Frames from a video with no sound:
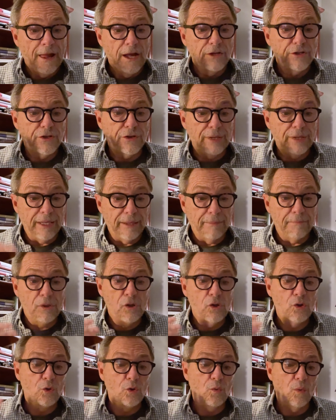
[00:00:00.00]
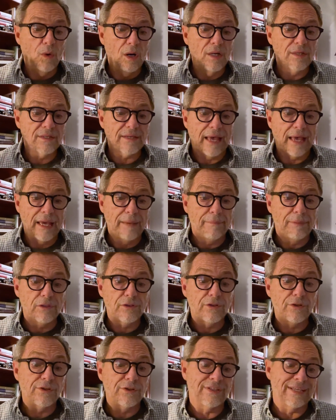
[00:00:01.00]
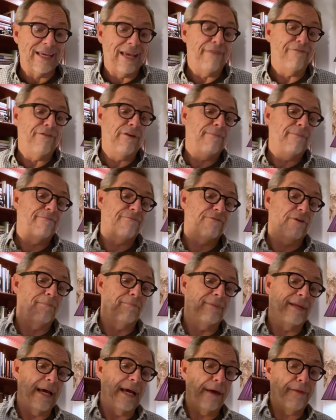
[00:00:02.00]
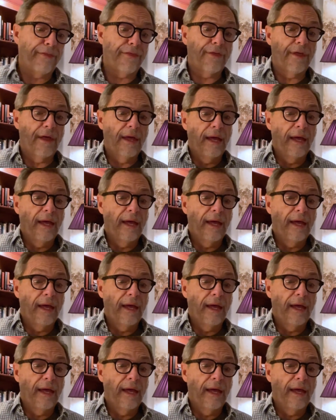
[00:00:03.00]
to him who was able to save him from death.